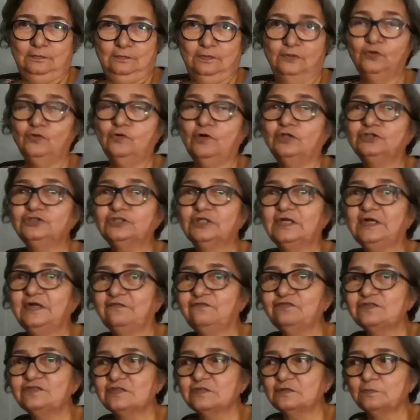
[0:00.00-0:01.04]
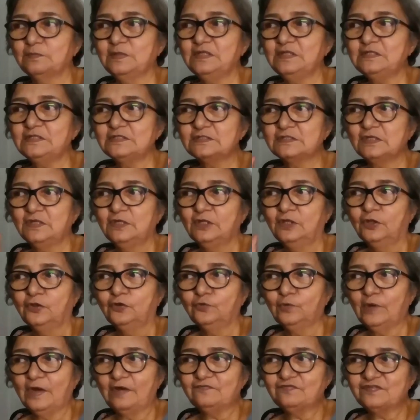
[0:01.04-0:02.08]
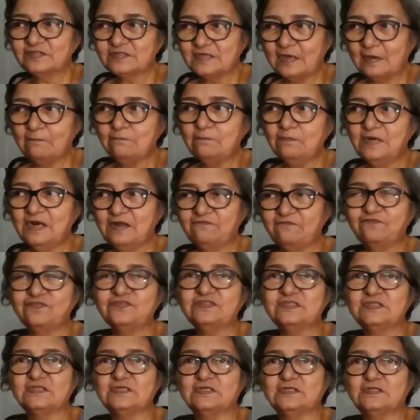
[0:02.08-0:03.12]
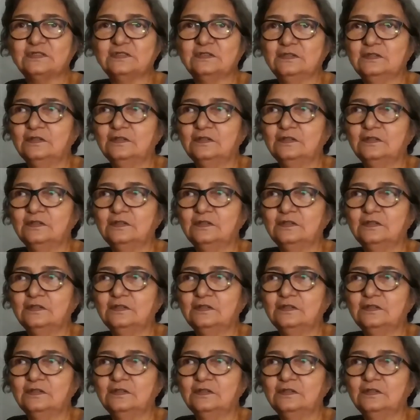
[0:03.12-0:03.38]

Neurological deficit means you have some deficit